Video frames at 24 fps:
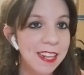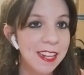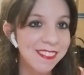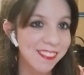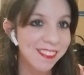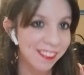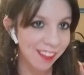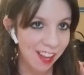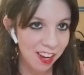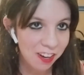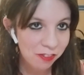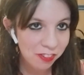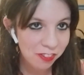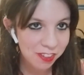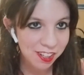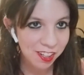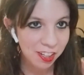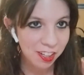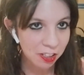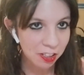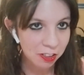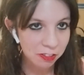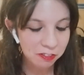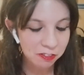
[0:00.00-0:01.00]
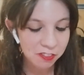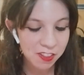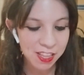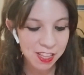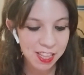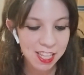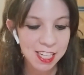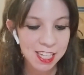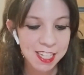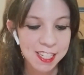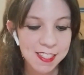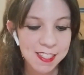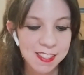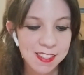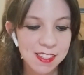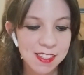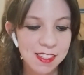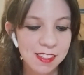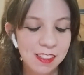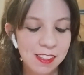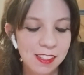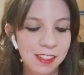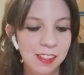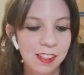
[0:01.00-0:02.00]
left of this
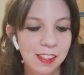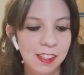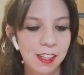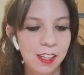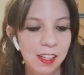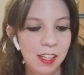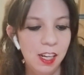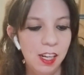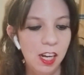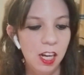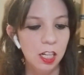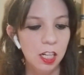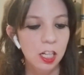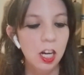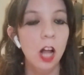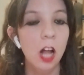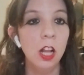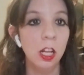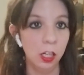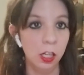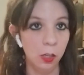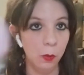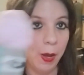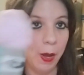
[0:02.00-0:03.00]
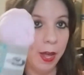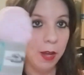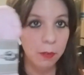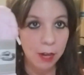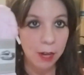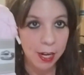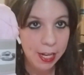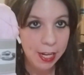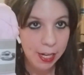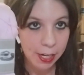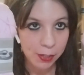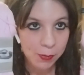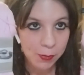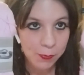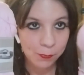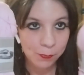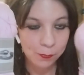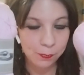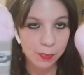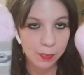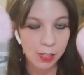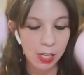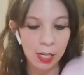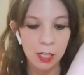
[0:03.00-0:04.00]
colorway right here,
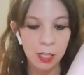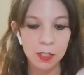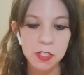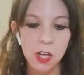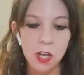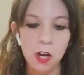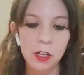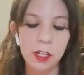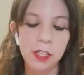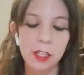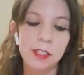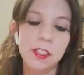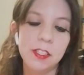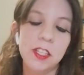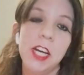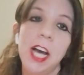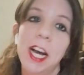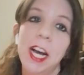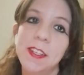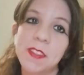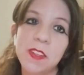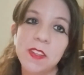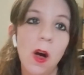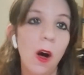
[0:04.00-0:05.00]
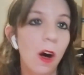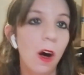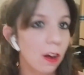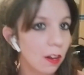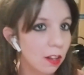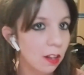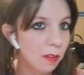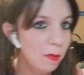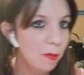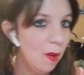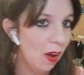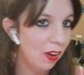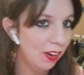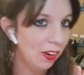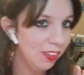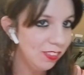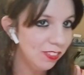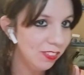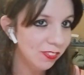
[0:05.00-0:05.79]
and I'll talk to you guys all about it.